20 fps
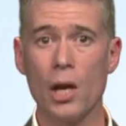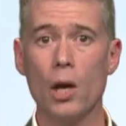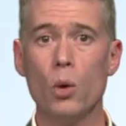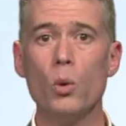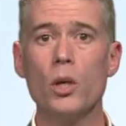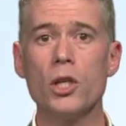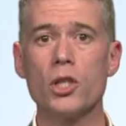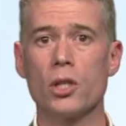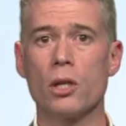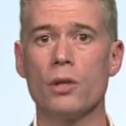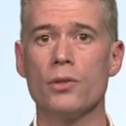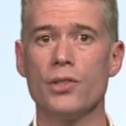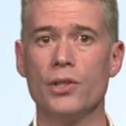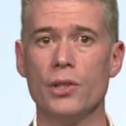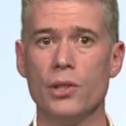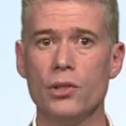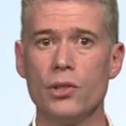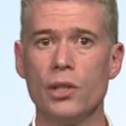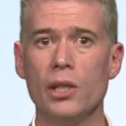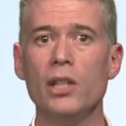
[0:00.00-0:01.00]
which
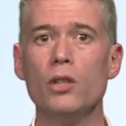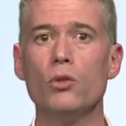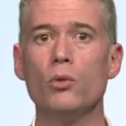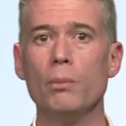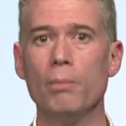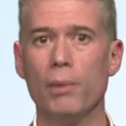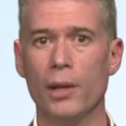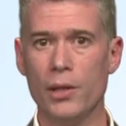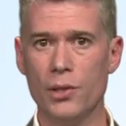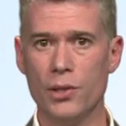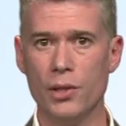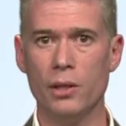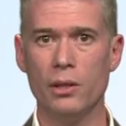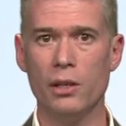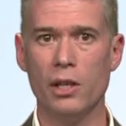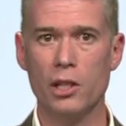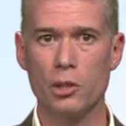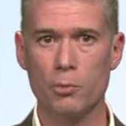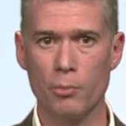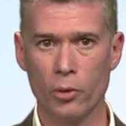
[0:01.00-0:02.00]
consists in replacing
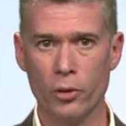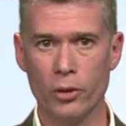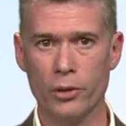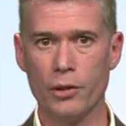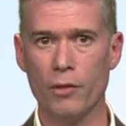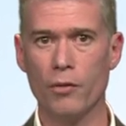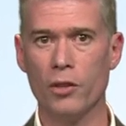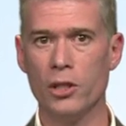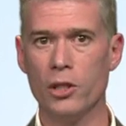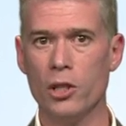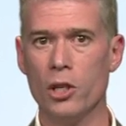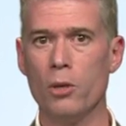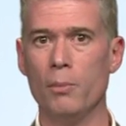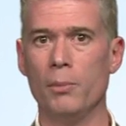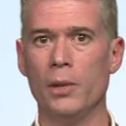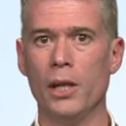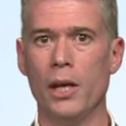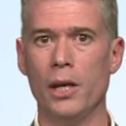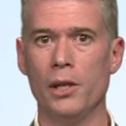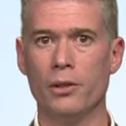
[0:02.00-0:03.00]
the exponent of the
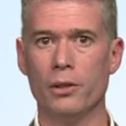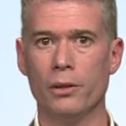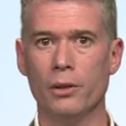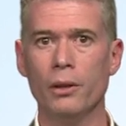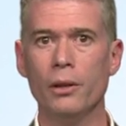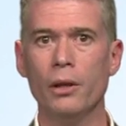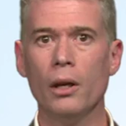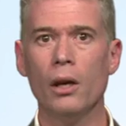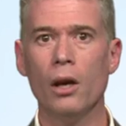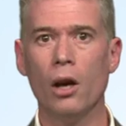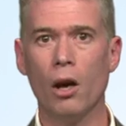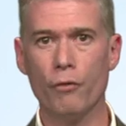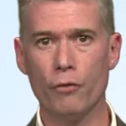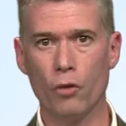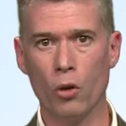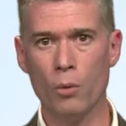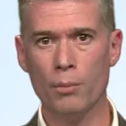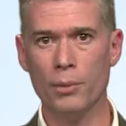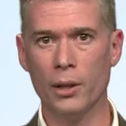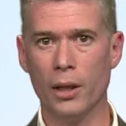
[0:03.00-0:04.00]
denominator of
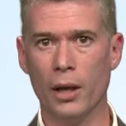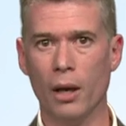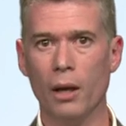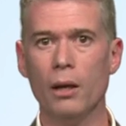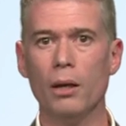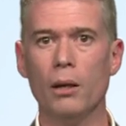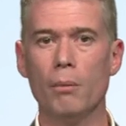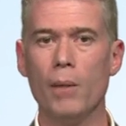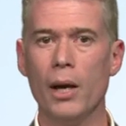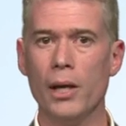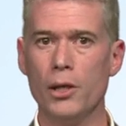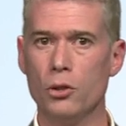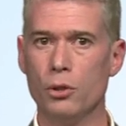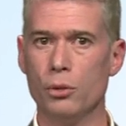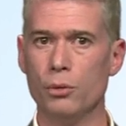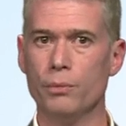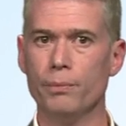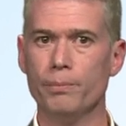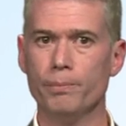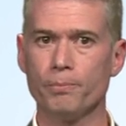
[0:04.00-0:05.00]
omega by 2.